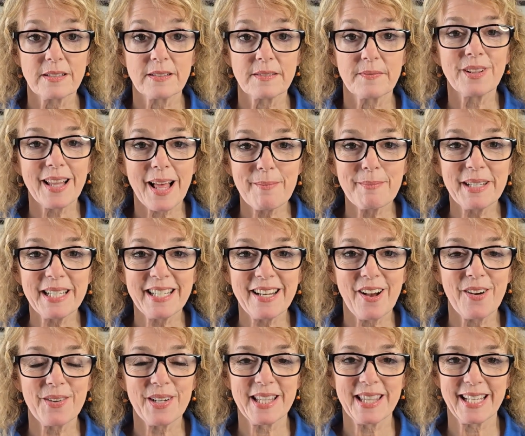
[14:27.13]
So let me
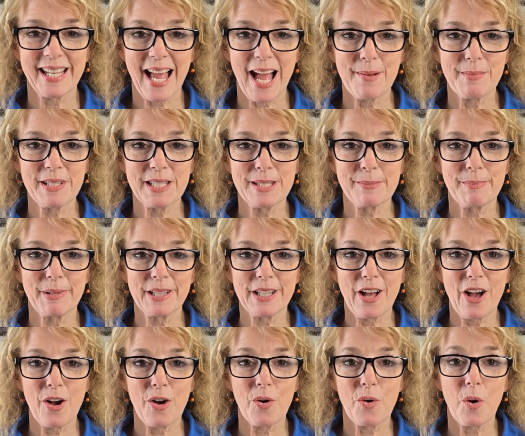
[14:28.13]
know in the comments
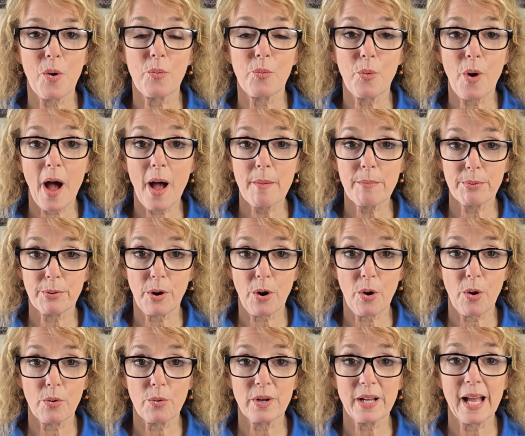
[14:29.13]
below what
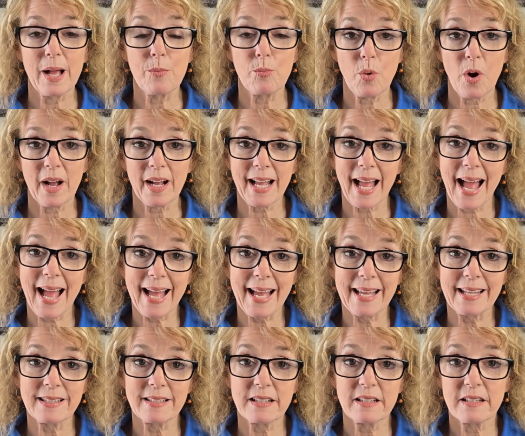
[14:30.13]
pro and what
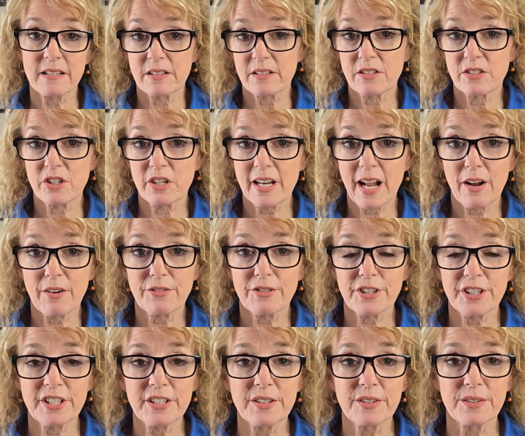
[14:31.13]
con stood out for
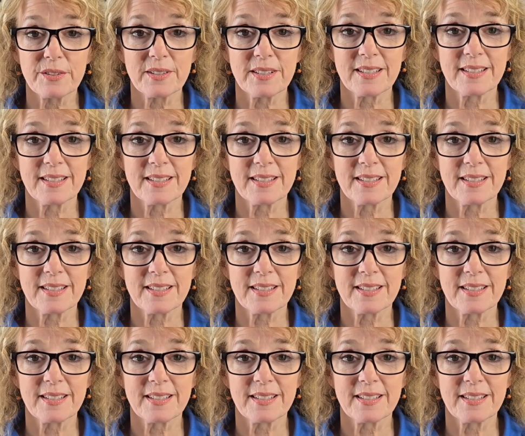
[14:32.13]
you.